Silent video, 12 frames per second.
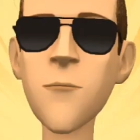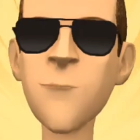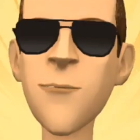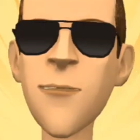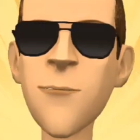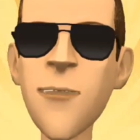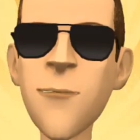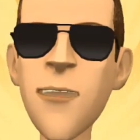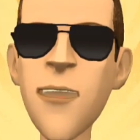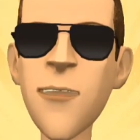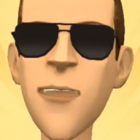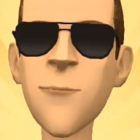Some
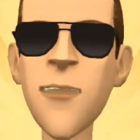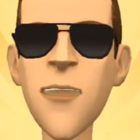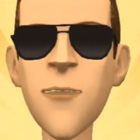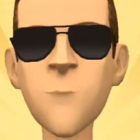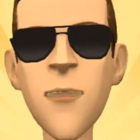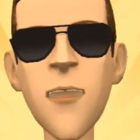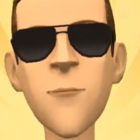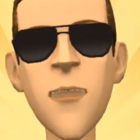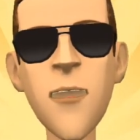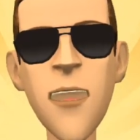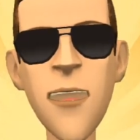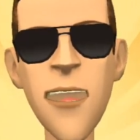people see me as being
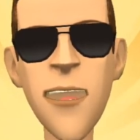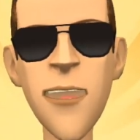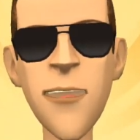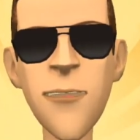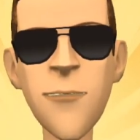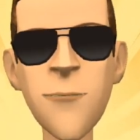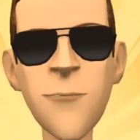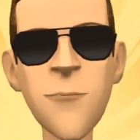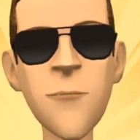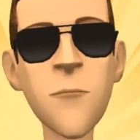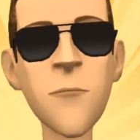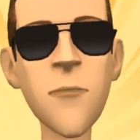mysterious.
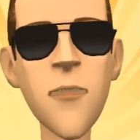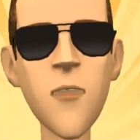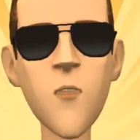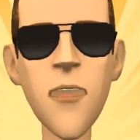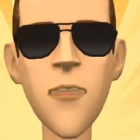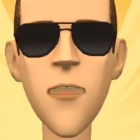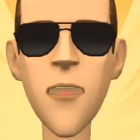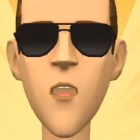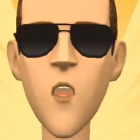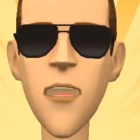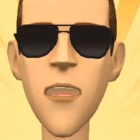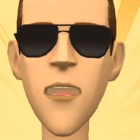In social
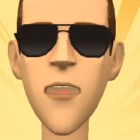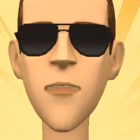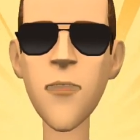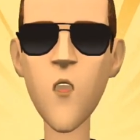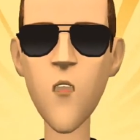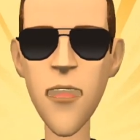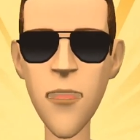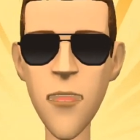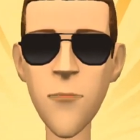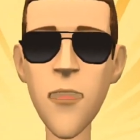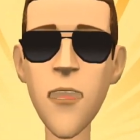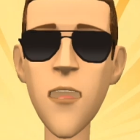situations, I often
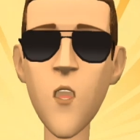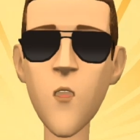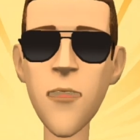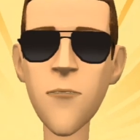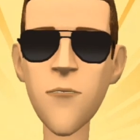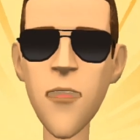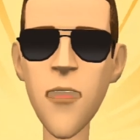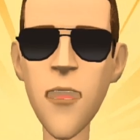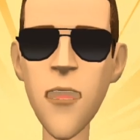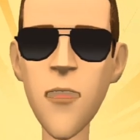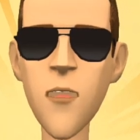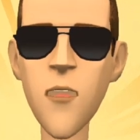come across as very
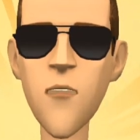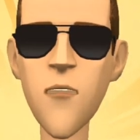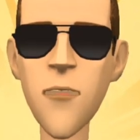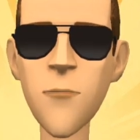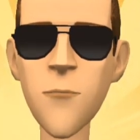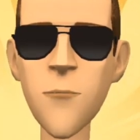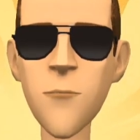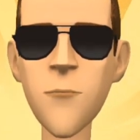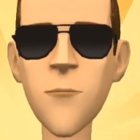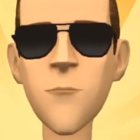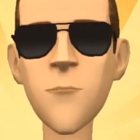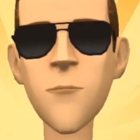reserved
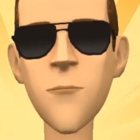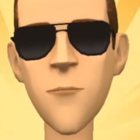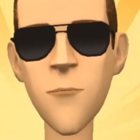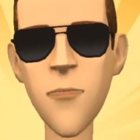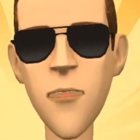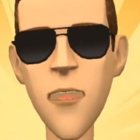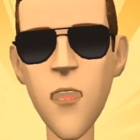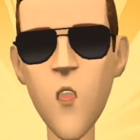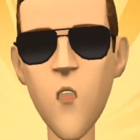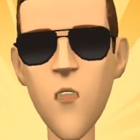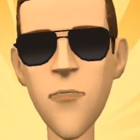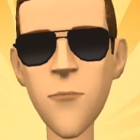and
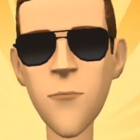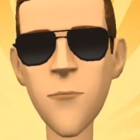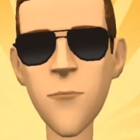aloof,